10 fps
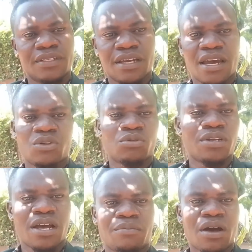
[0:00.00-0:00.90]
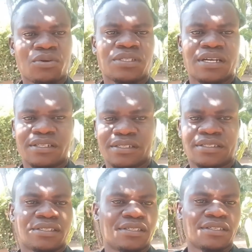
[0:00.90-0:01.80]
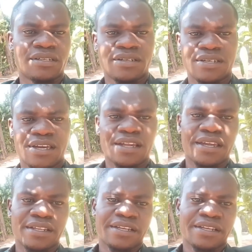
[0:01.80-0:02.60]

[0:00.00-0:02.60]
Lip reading: the guy should come out and clear